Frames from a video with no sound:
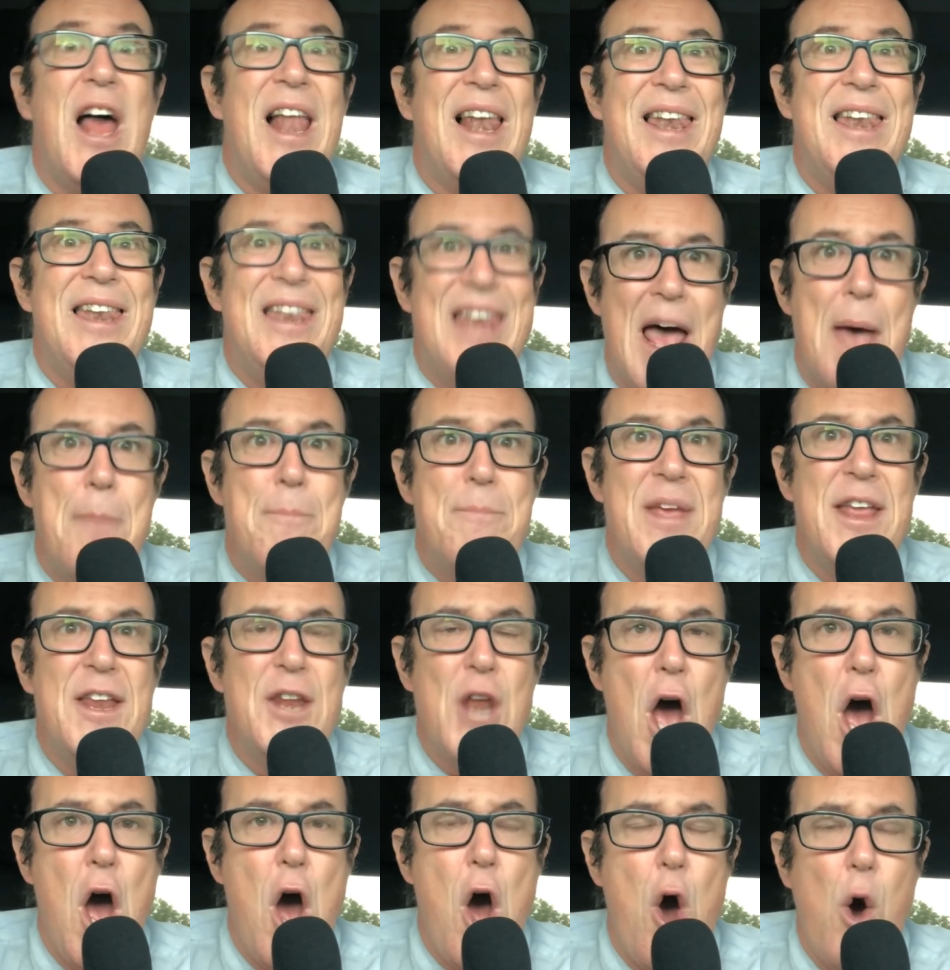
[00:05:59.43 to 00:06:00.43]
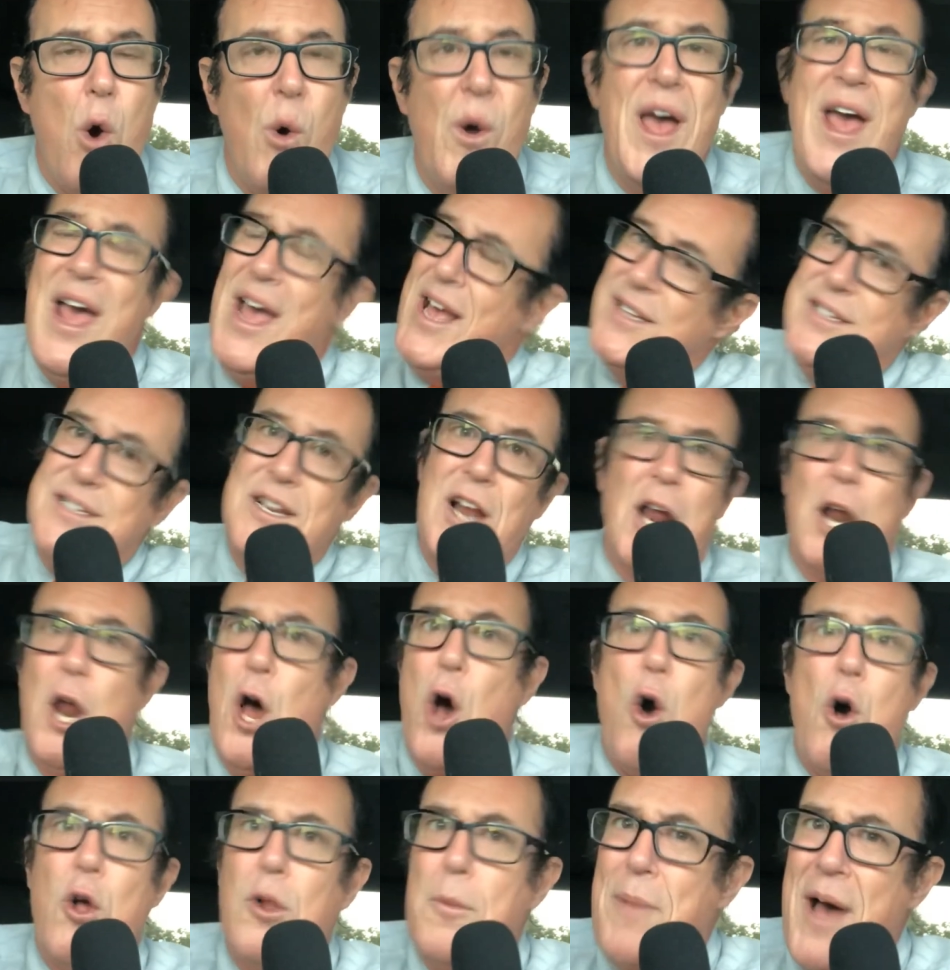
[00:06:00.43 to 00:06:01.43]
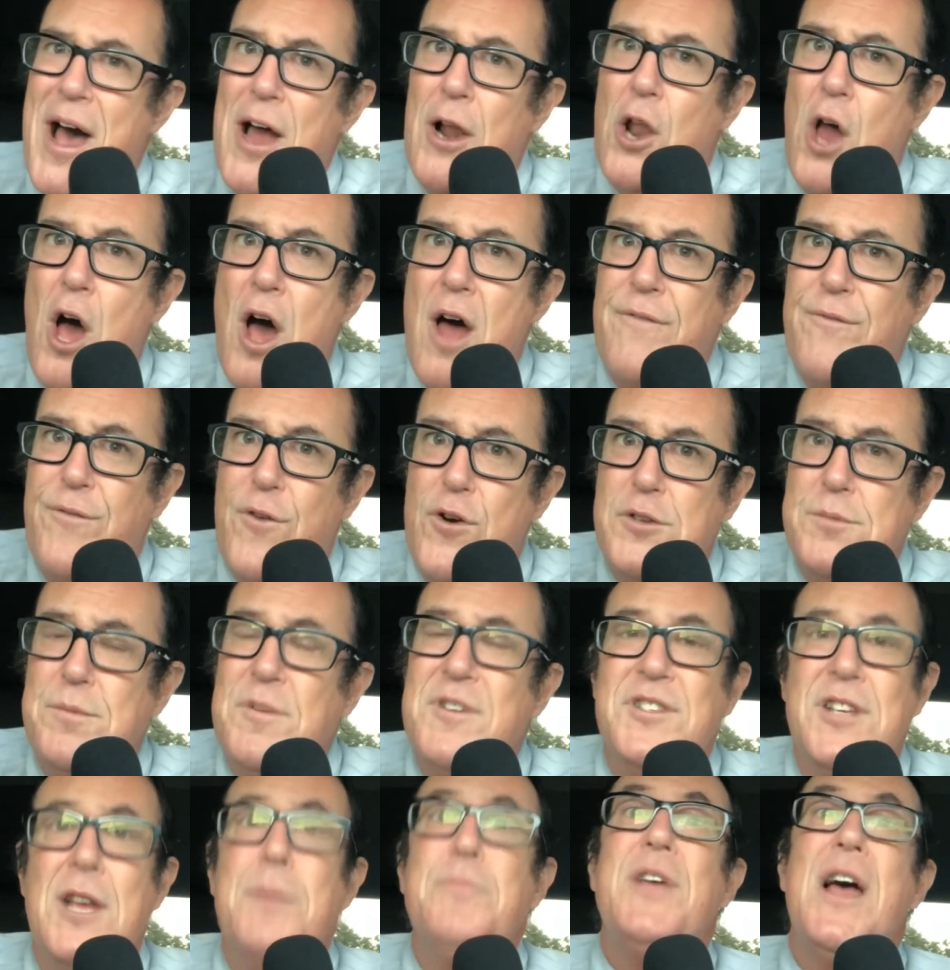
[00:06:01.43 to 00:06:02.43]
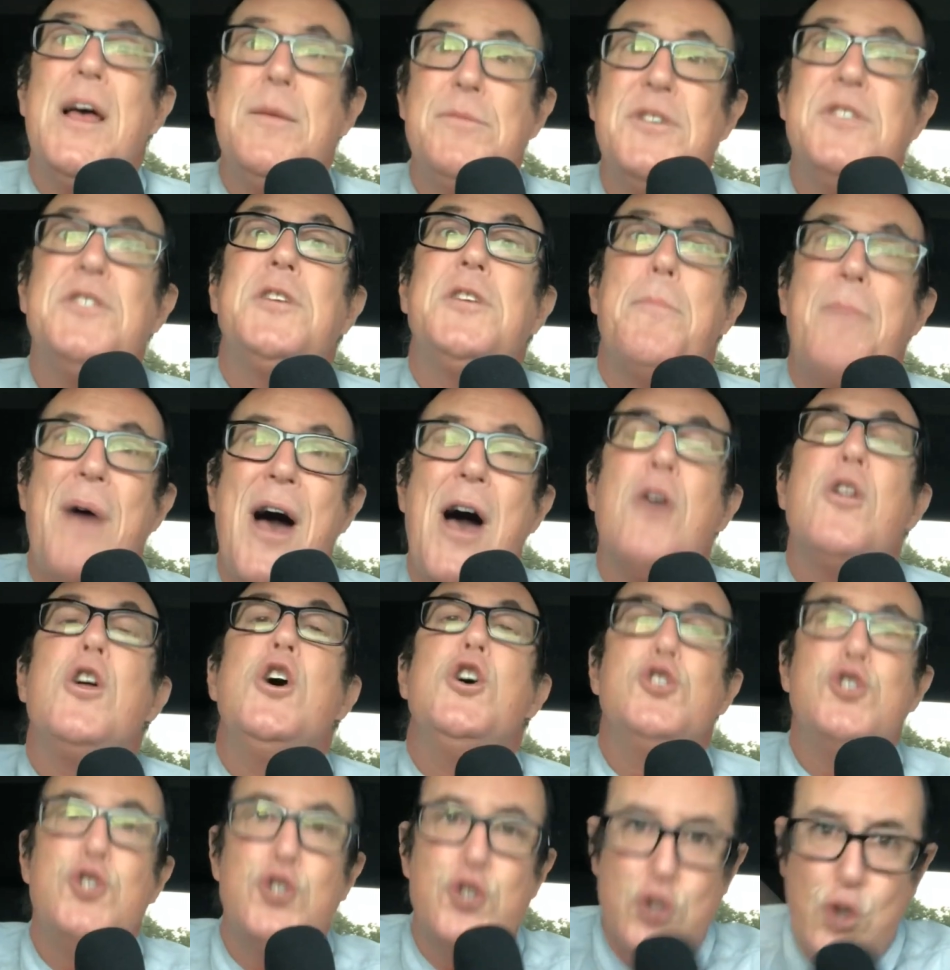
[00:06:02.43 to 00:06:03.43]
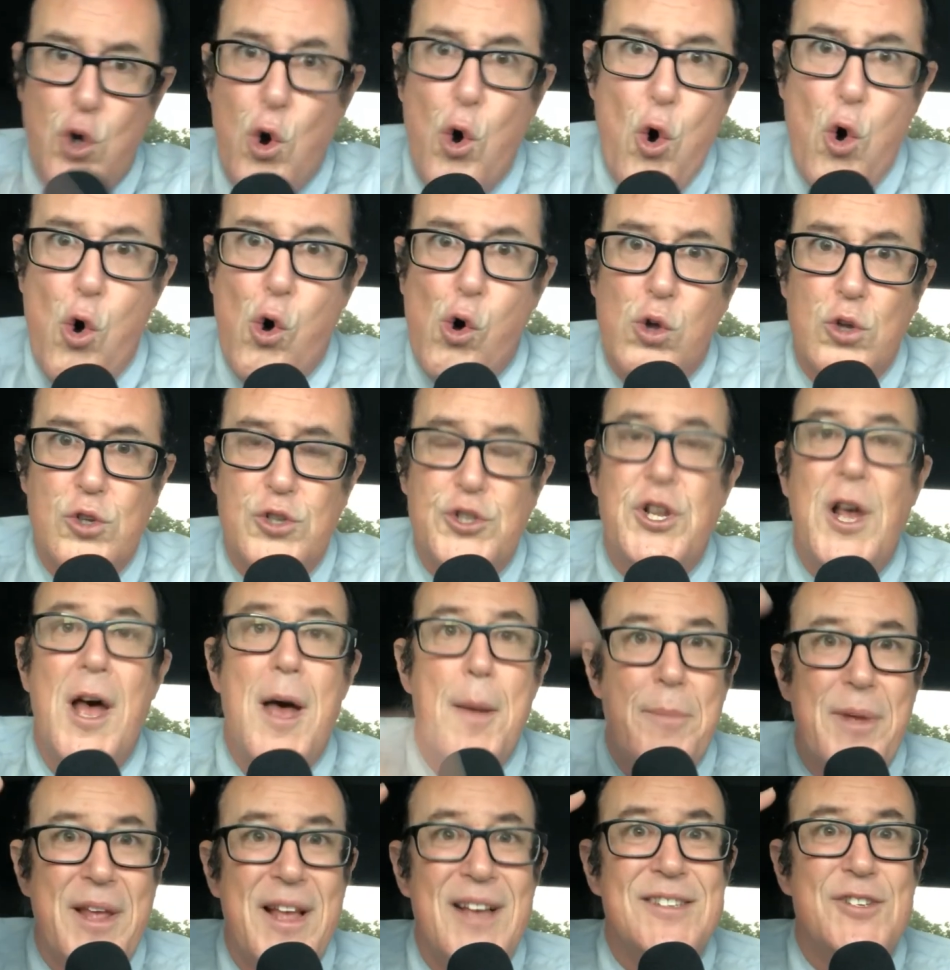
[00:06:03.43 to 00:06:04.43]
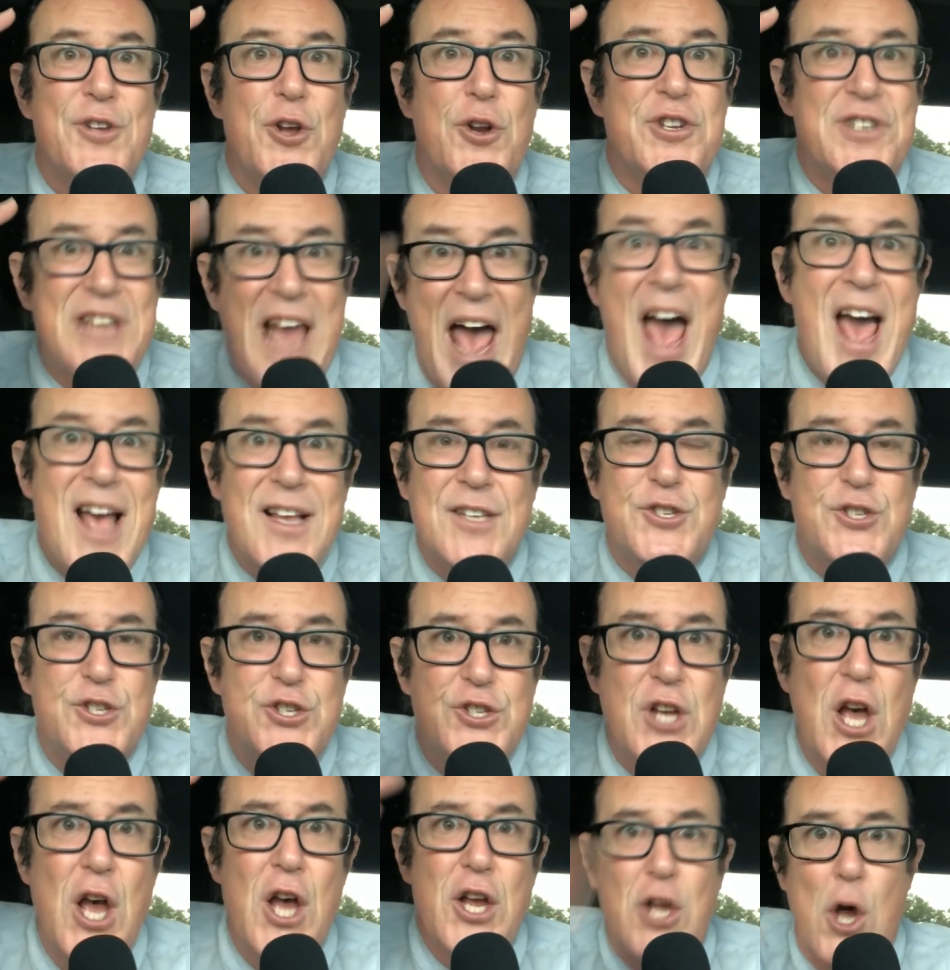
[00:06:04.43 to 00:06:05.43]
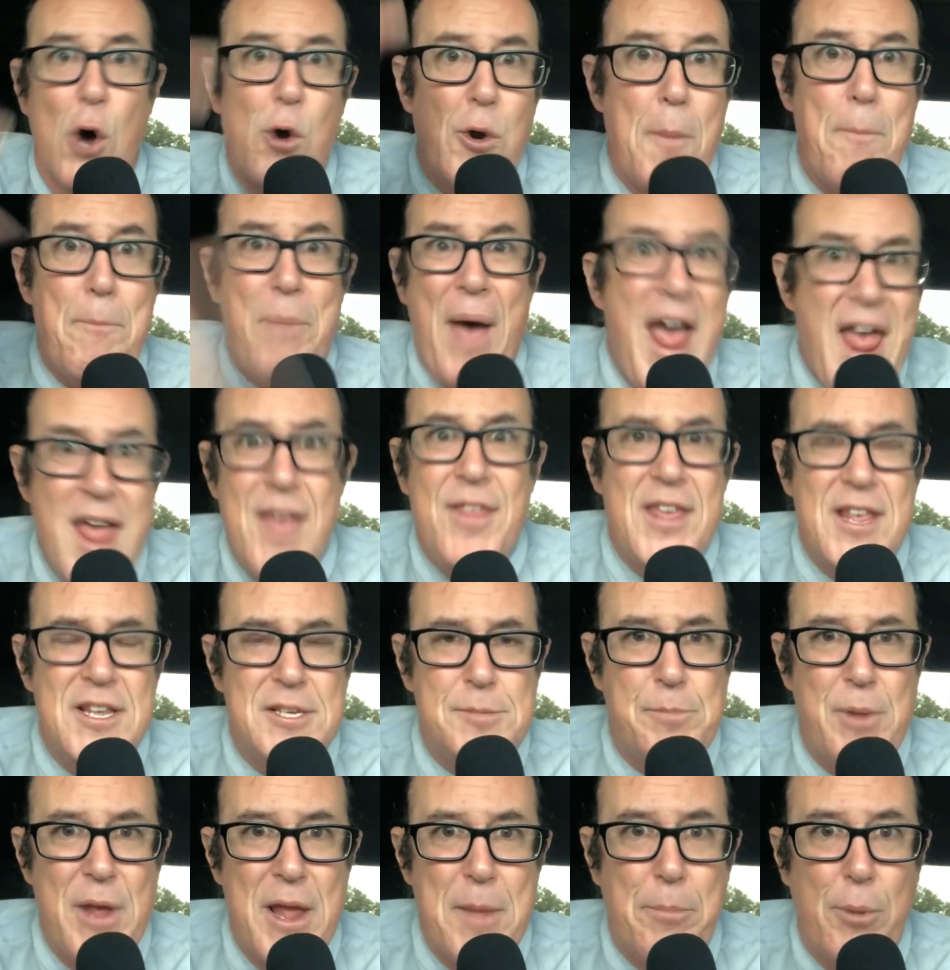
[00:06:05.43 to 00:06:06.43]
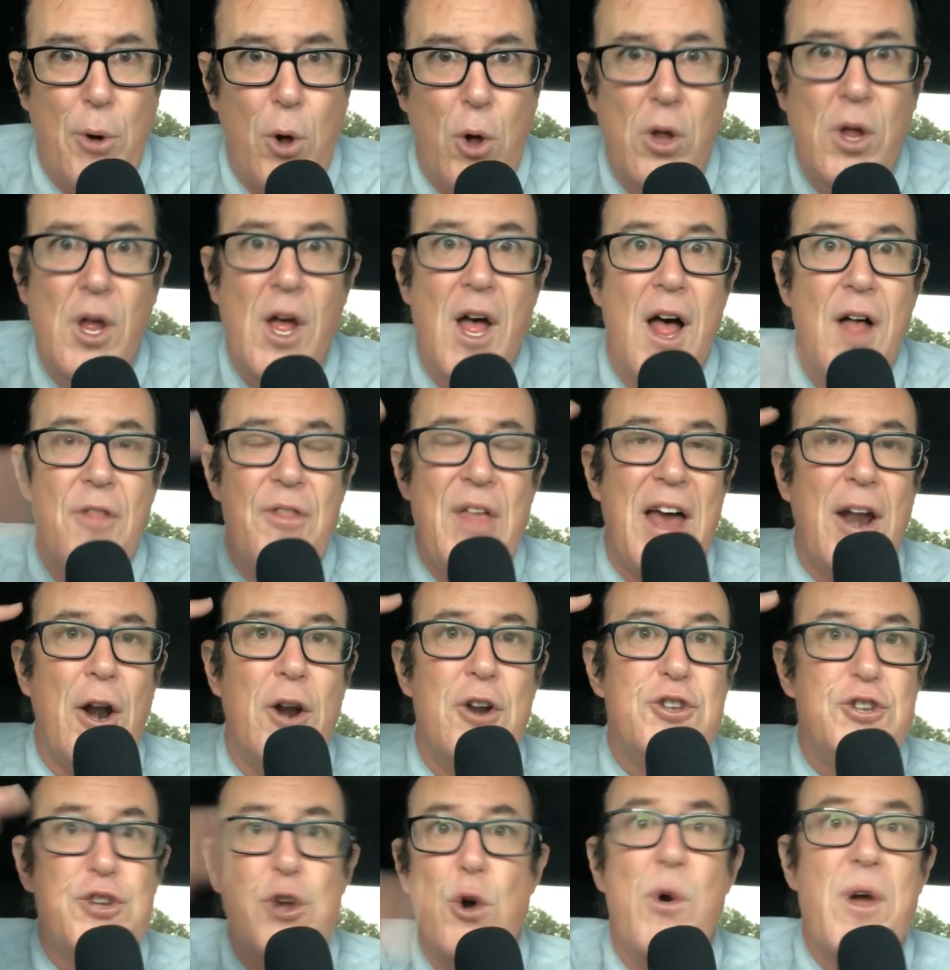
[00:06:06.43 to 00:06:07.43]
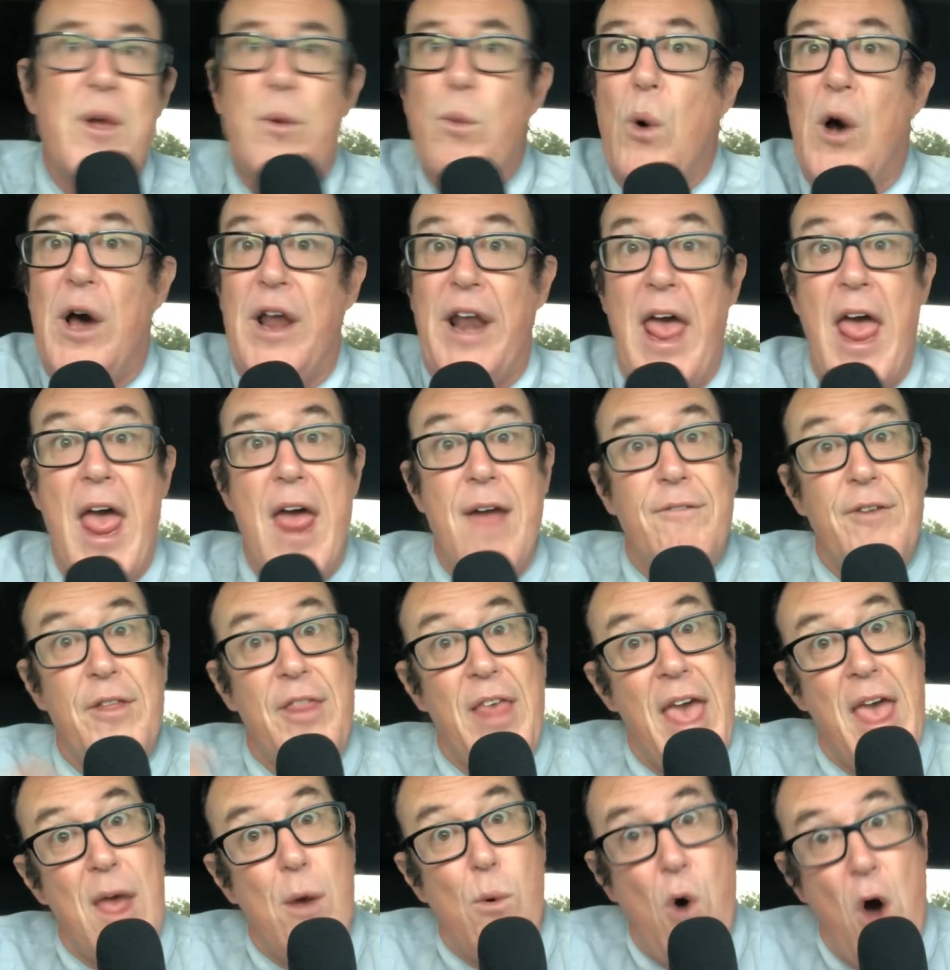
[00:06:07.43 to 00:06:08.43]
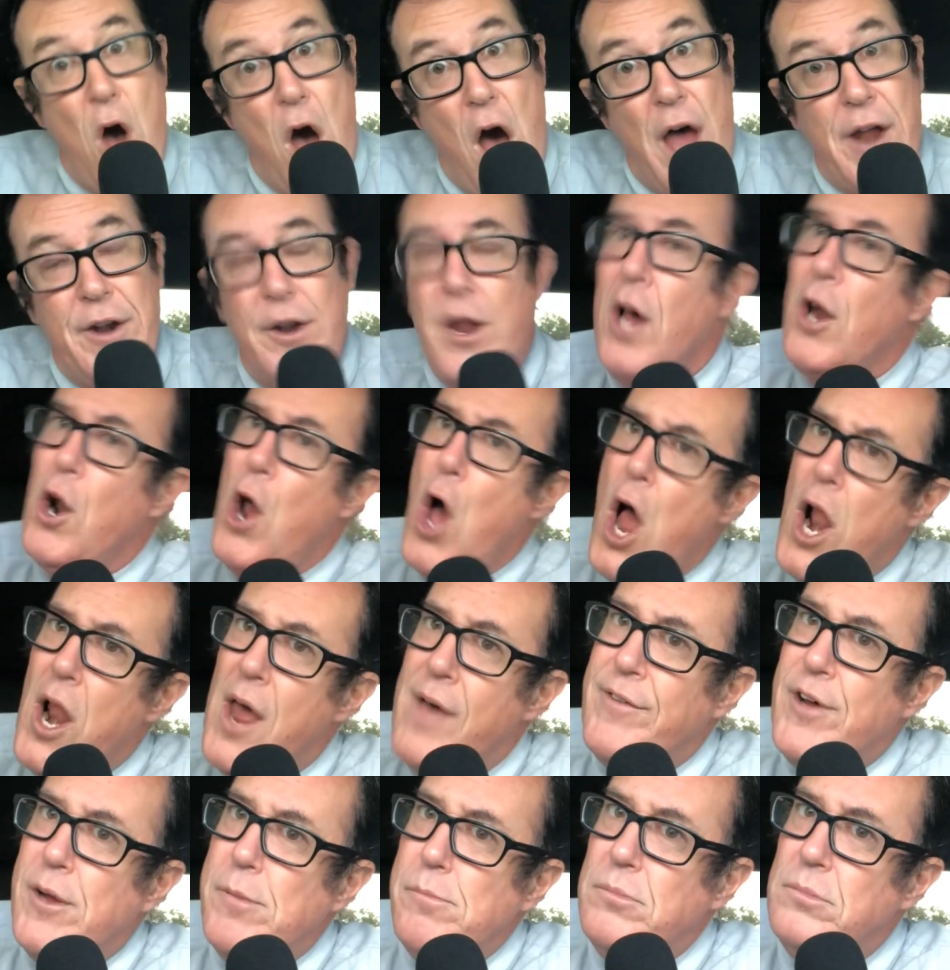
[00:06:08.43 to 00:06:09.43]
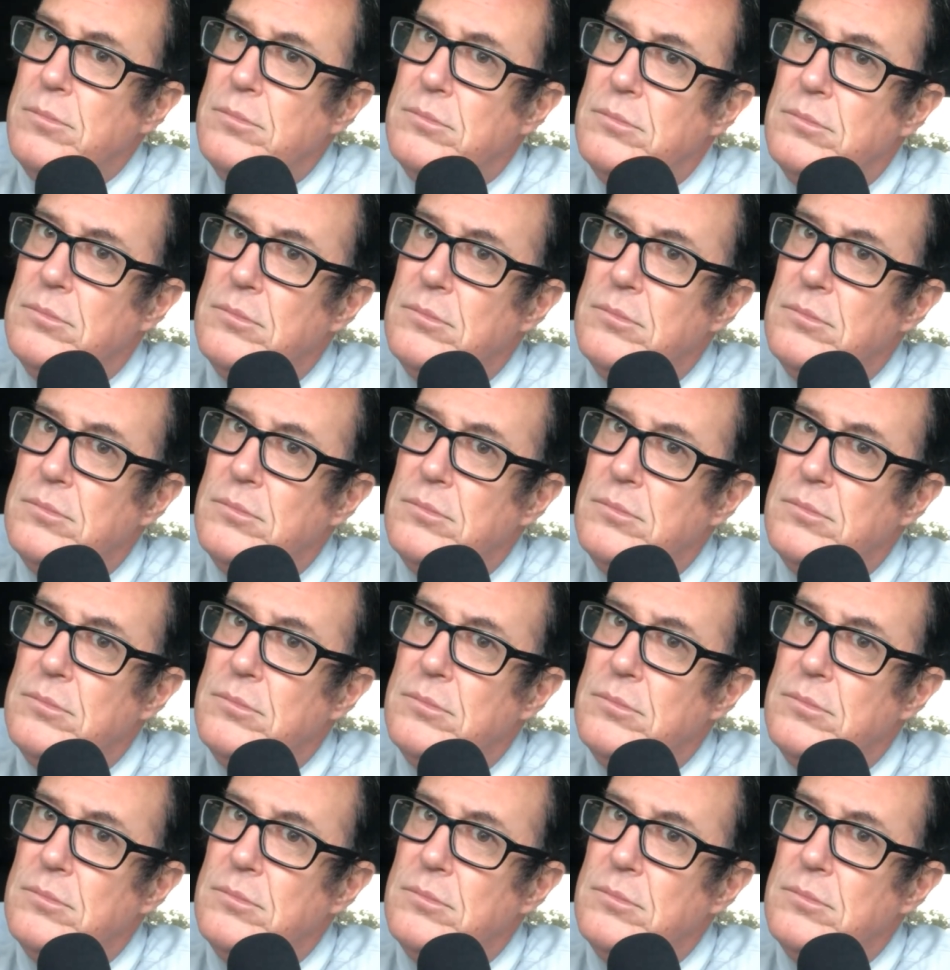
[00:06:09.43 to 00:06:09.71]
Let me know. It's not all about law enforcement. Sometimes about schools because your taxes go to pay these people that are doing whatever they want. Not all of them,